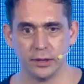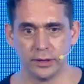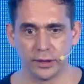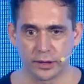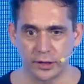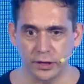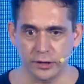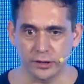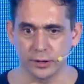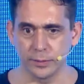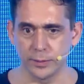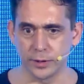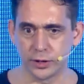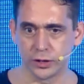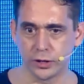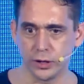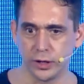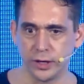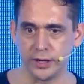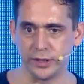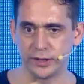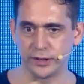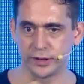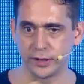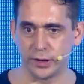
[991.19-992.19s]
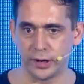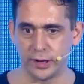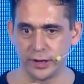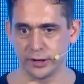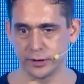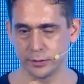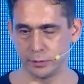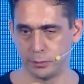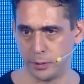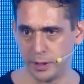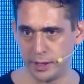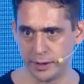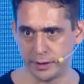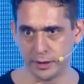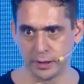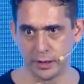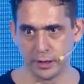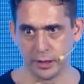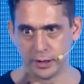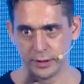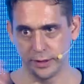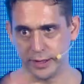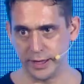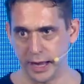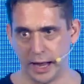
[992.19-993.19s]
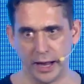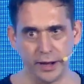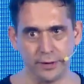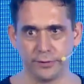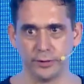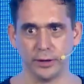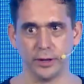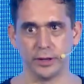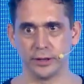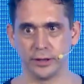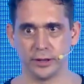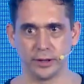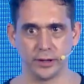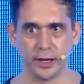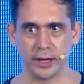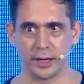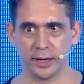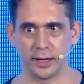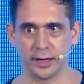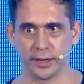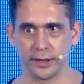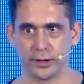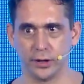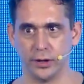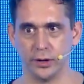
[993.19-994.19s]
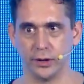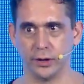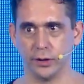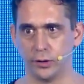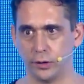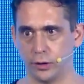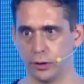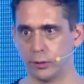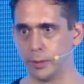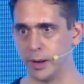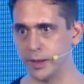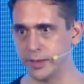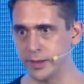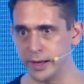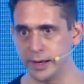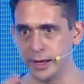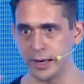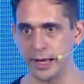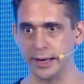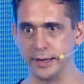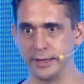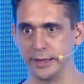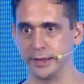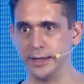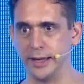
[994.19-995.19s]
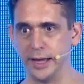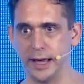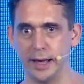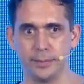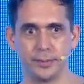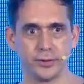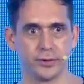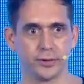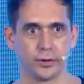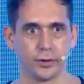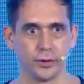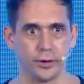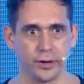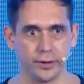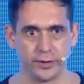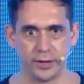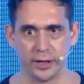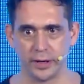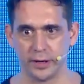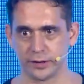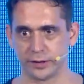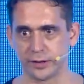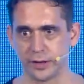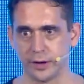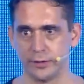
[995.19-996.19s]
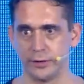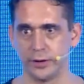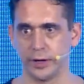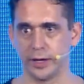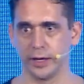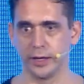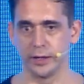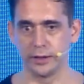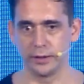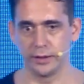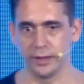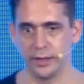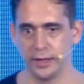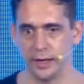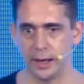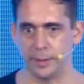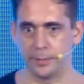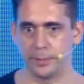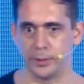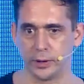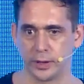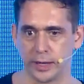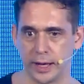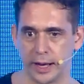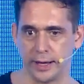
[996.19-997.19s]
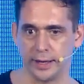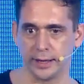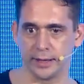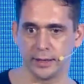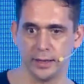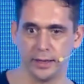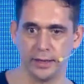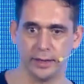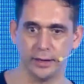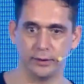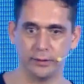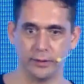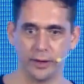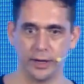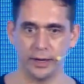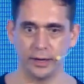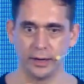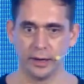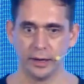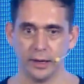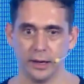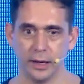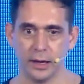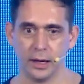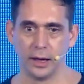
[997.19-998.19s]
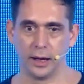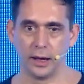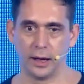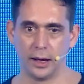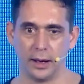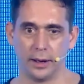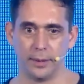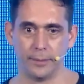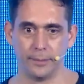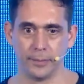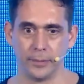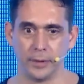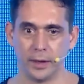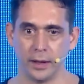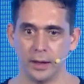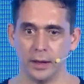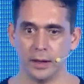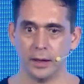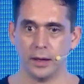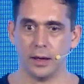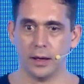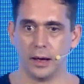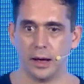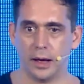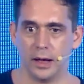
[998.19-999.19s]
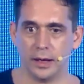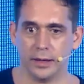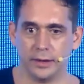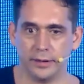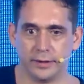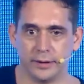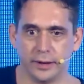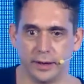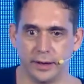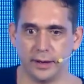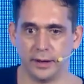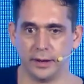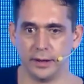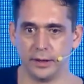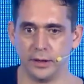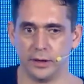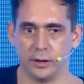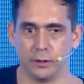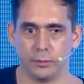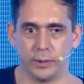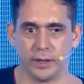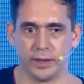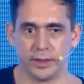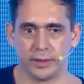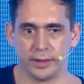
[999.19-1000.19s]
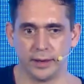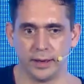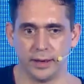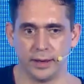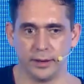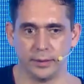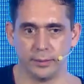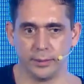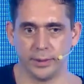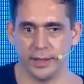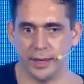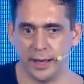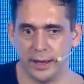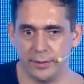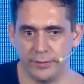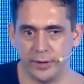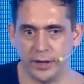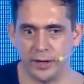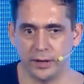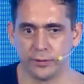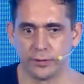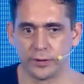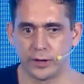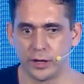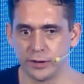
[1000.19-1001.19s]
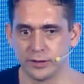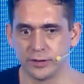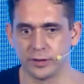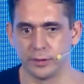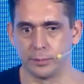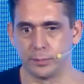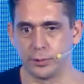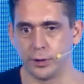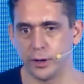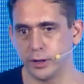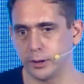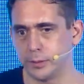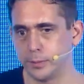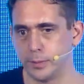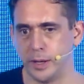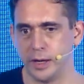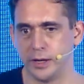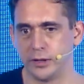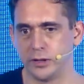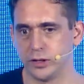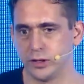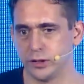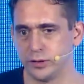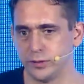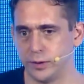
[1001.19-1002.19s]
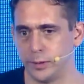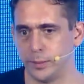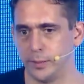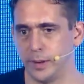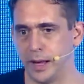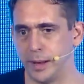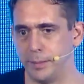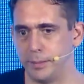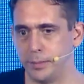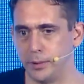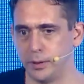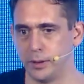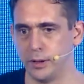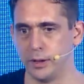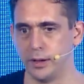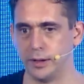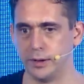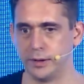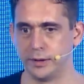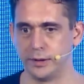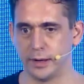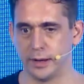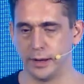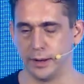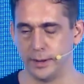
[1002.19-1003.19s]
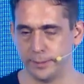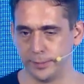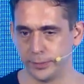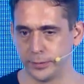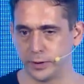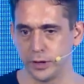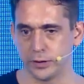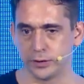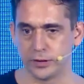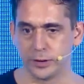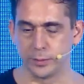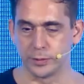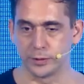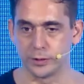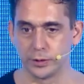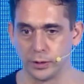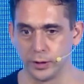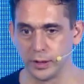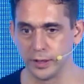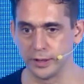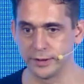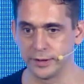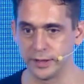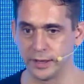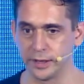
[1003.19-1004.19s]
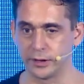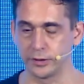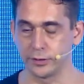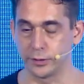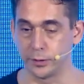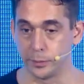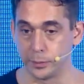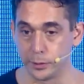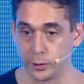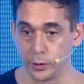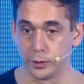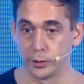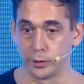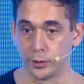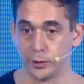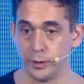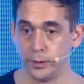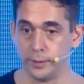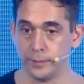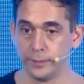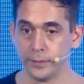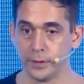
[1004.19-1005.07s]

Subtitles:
the customer journey starts with the advert that they click on, or when they land in the App Store if they're discovering the app organically, right? With the advent of custom product pages from Apple and custom store listings from Google,